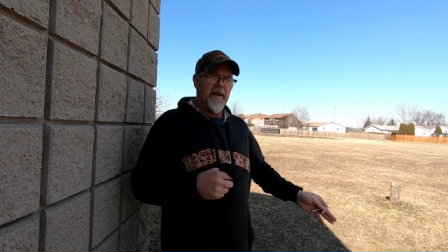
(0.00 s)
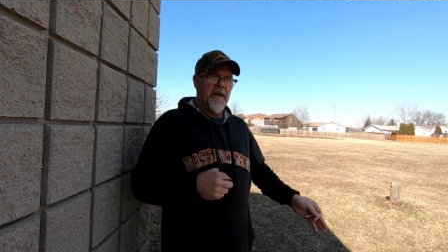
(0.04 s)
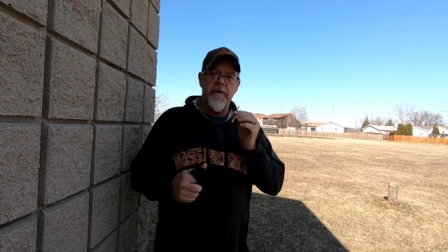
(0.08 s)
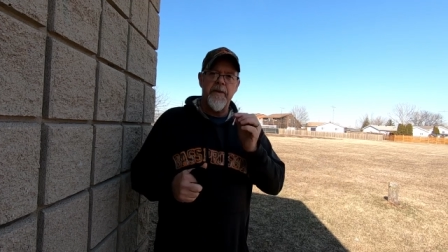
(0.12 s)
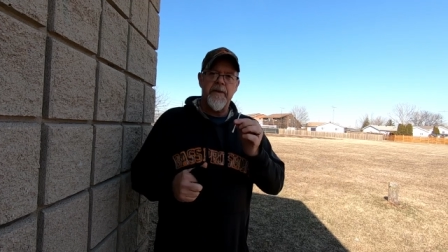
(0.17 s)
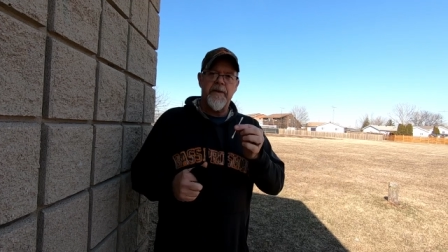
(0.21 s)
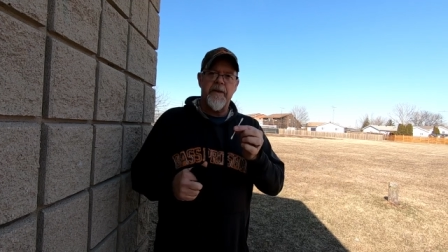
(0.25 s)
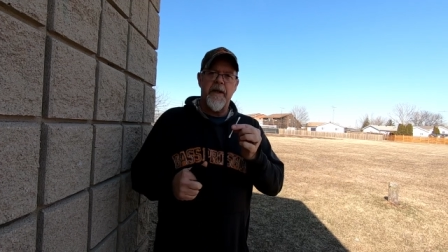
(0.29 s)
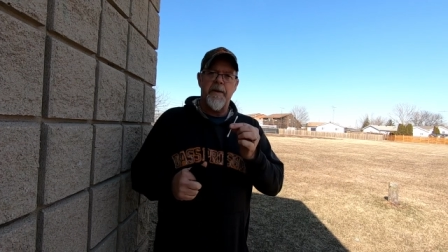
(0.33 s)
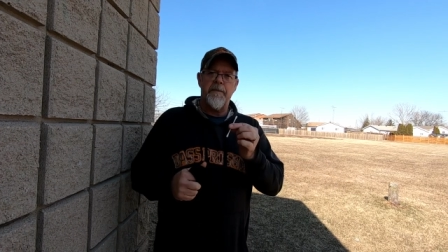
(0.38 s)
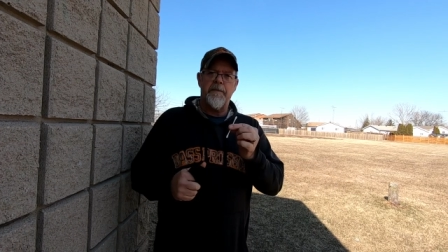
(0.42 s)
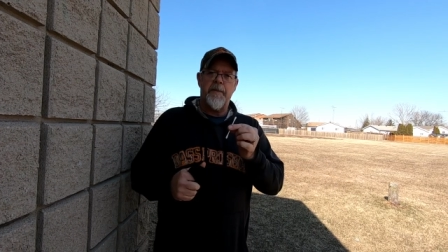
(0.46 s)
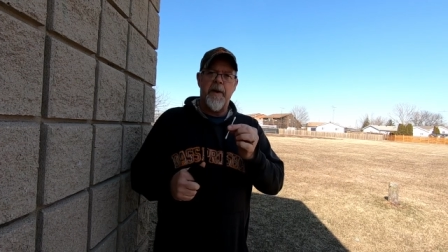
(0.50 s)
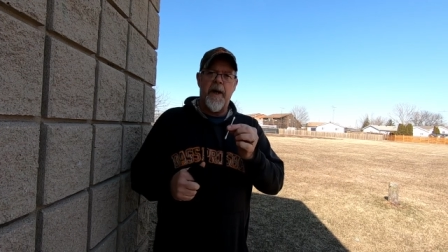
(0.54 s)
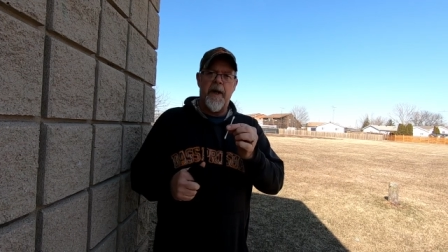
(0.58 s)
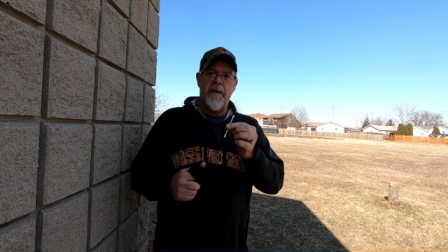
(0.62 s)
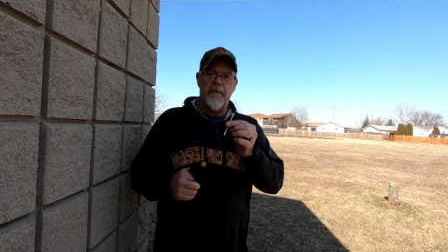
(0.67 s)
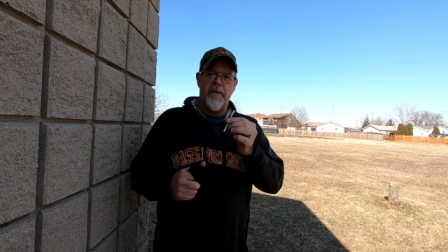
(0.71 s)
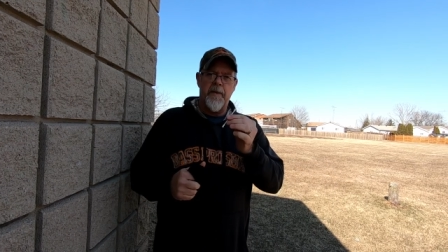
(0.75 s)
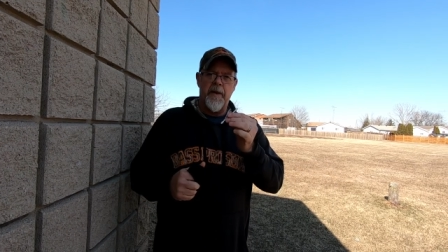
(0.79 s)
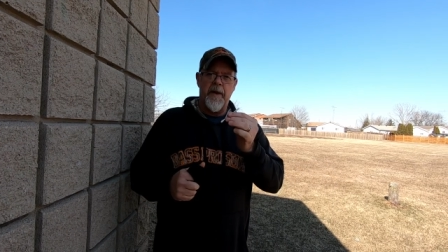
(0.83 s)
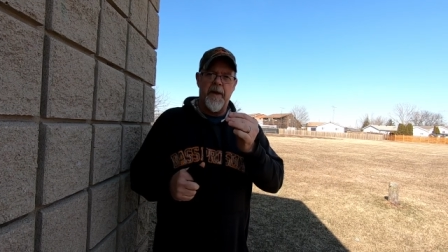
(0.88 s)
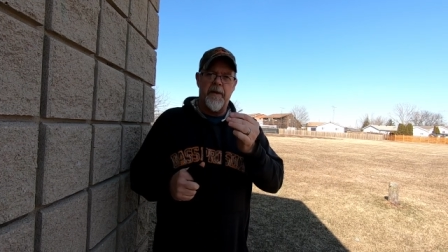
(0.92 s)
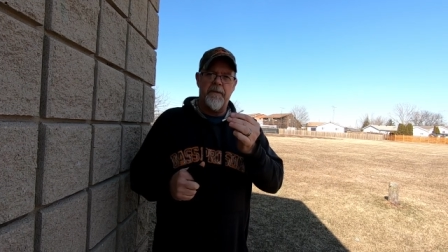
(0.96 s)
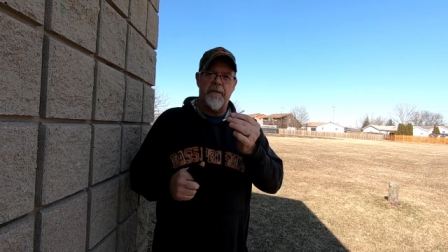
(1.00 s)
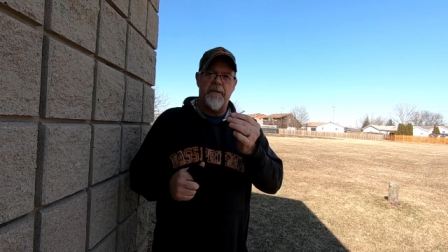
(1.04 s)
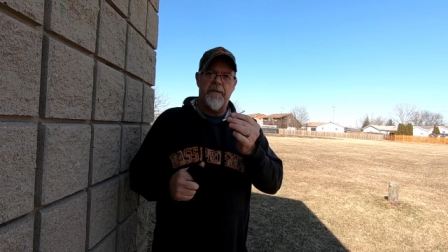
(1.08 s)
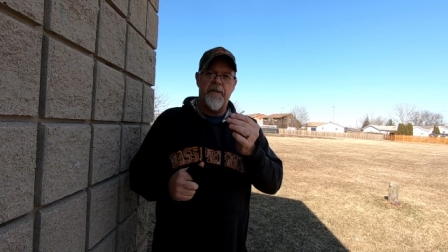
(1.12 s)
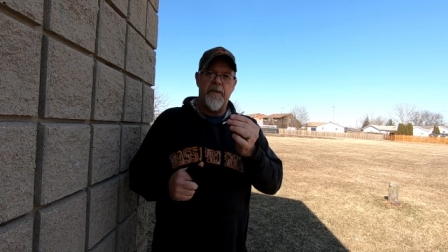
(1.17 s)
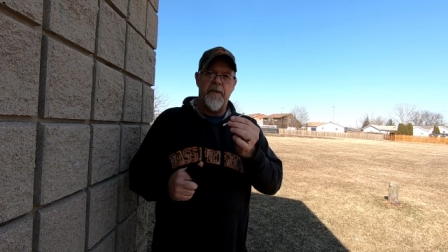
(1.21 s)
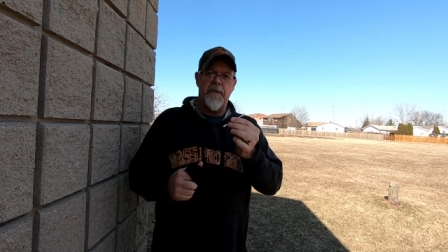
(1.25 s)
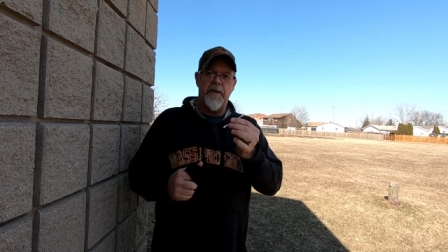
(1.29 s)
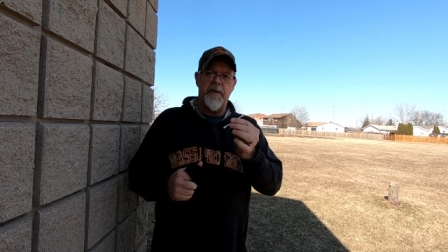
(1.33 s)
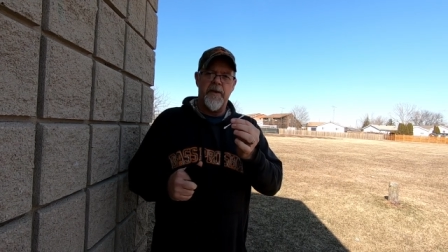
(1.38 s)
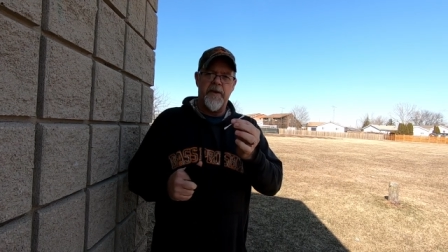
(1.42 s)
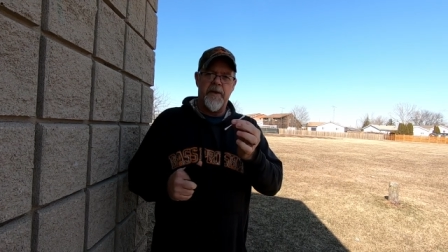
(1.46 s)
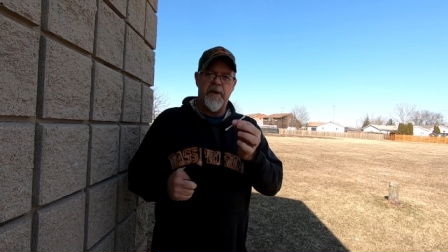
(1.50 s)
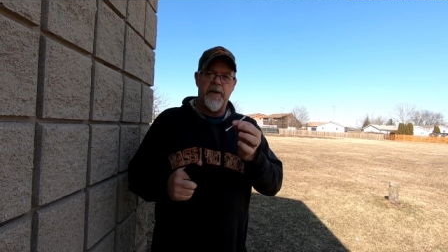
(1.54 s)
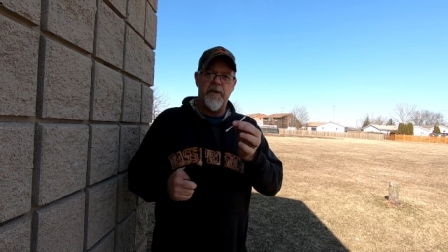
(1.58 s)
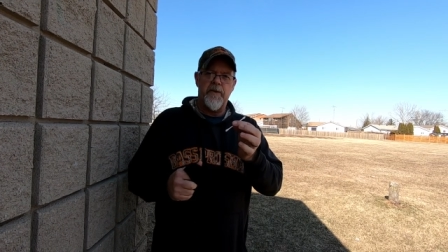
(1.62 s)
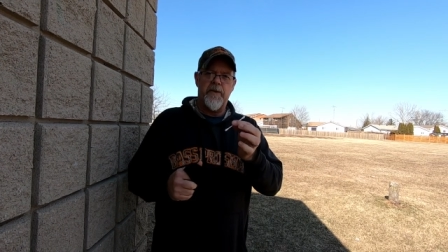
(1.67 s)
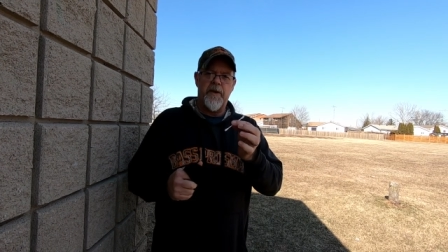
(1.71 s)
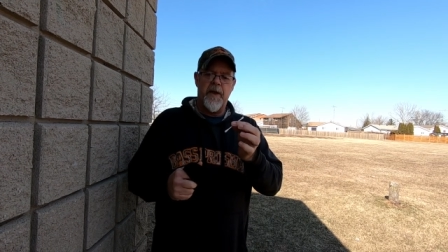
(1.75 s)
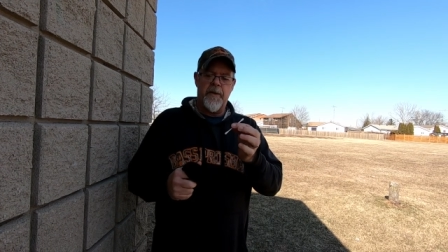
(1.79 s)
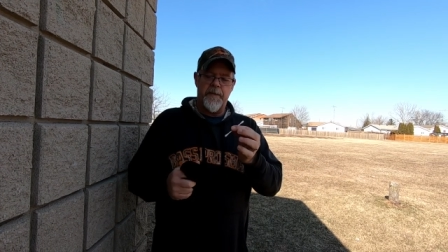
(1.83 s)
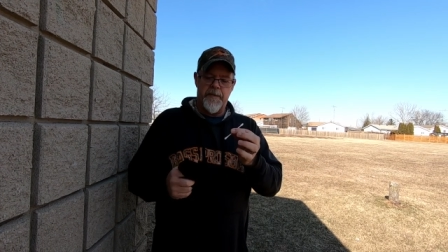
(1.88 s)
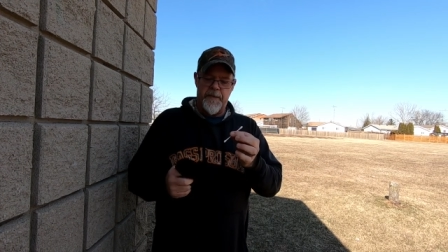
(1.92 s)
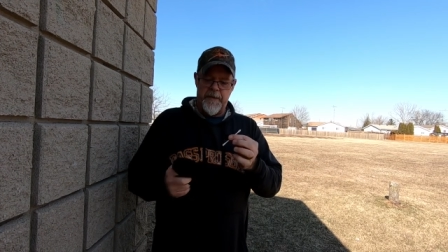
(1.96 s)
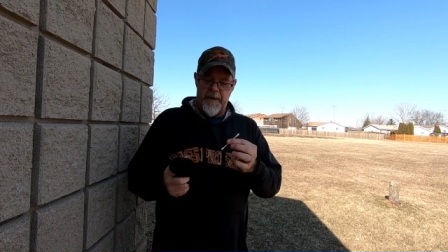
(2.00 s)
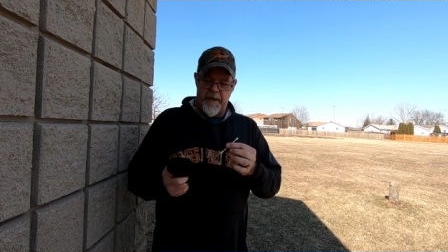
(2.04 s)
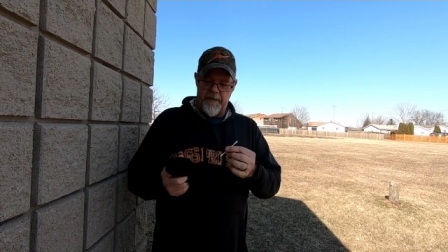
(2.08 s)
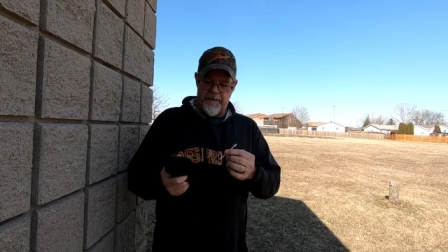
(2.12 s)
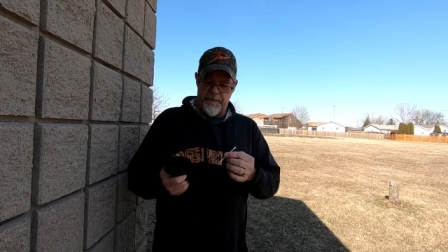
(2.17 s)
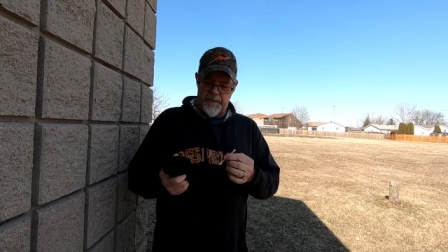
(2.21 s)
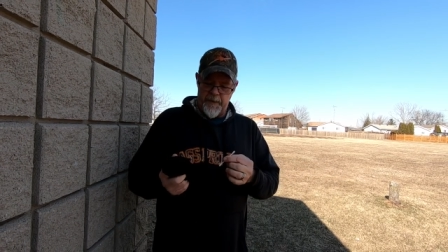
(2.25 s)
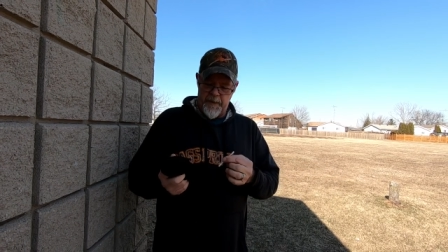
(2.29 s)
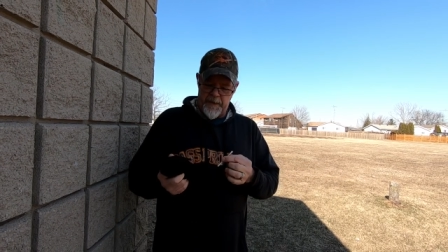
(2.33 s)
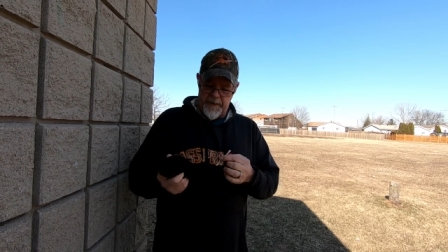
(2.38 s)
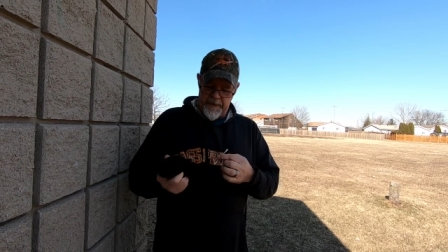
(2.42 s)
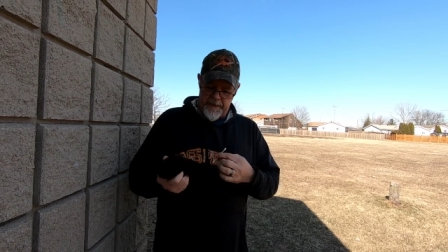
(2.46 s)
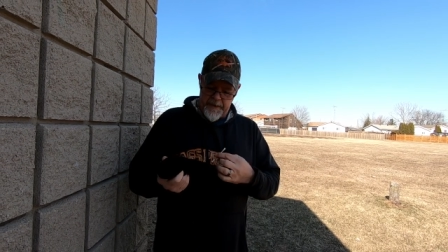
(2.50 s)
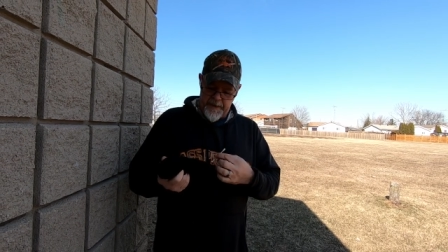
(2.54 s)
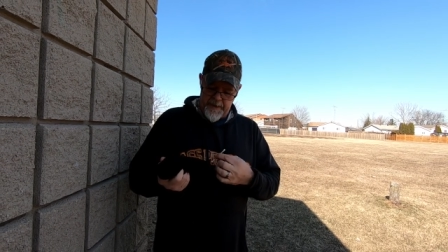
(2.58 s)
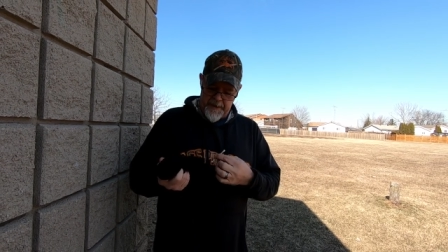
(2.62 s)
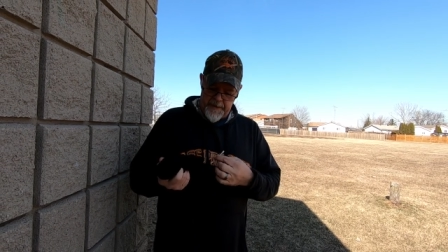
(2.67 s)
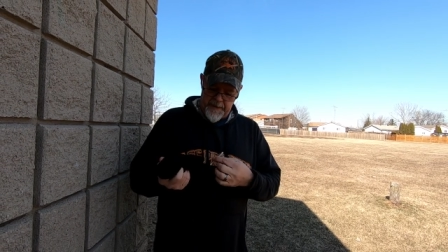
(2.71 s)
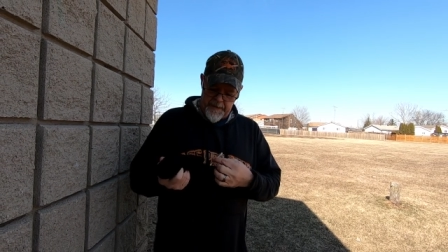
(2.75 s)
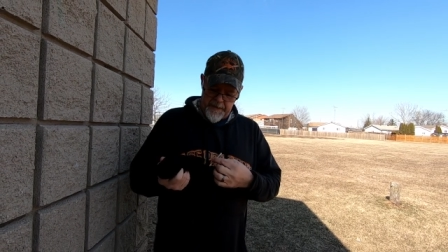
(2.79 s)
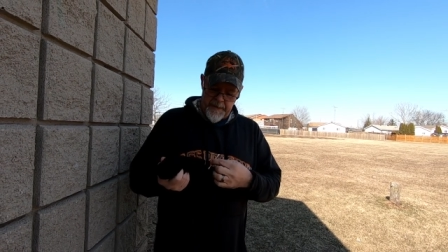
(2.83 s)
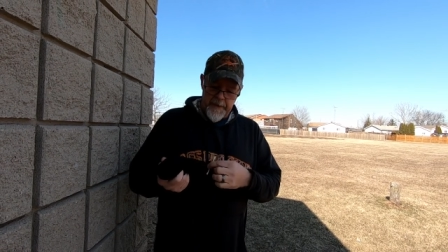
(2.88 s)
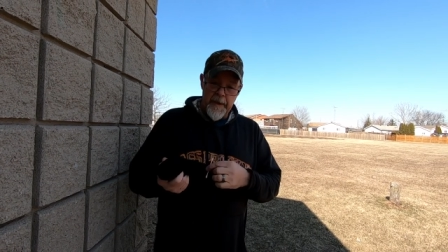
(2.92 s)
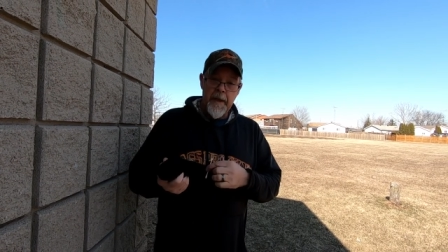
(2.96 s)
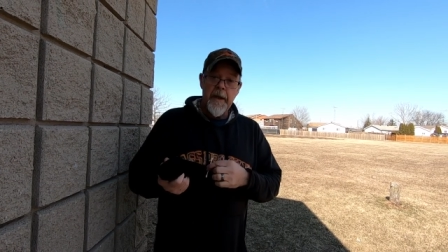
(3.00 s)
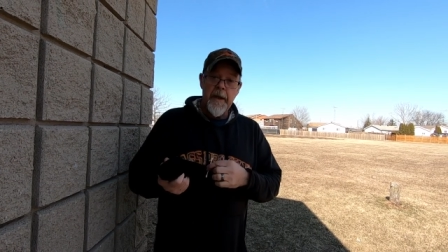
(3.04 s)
On the scent pad, we're going to have a few of these Q-tips that have been uh,